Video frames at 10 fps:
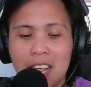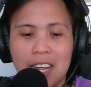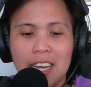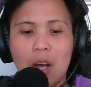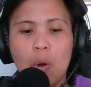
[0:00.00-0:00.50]

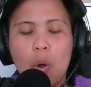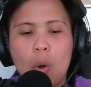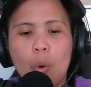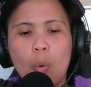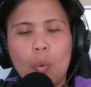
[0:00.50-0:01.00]
Now,
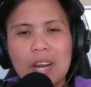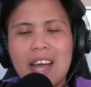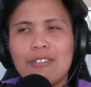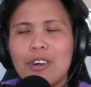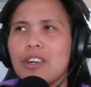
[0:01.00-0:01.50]

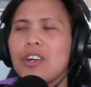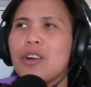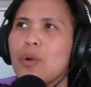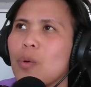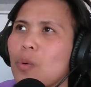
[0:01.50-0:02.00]
whenever
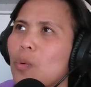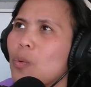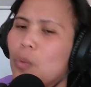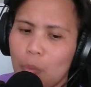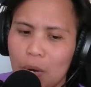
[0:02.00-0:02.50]

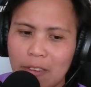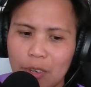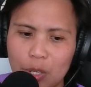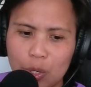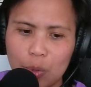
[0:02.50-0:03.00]

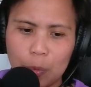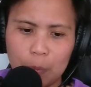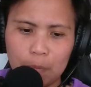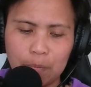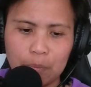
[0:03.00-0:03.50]
whenever
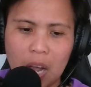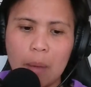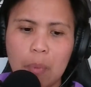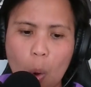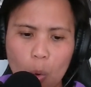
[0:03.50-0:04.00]
you
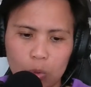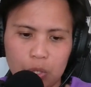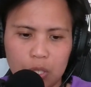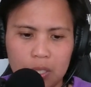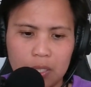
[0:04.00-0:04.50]

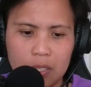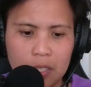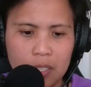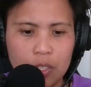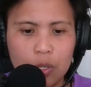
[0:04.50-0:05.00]
uphold
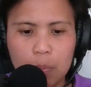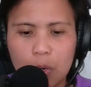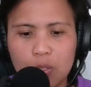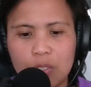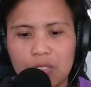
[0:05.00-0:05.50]
your
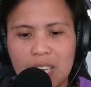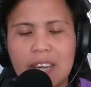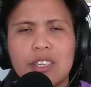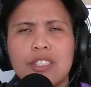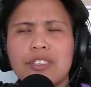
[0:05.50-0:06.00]
personal
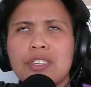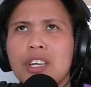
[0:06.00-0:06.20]
standards,